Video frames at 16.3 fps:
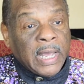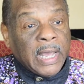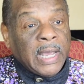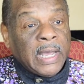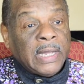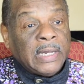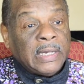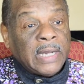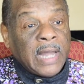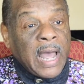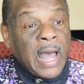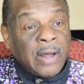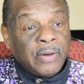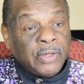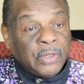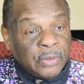And
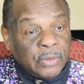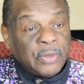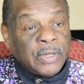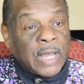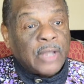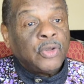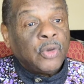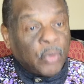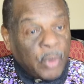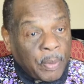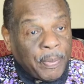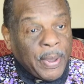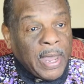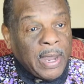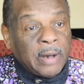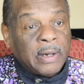how do you do that? You
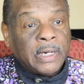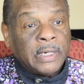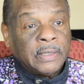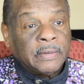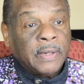repair it.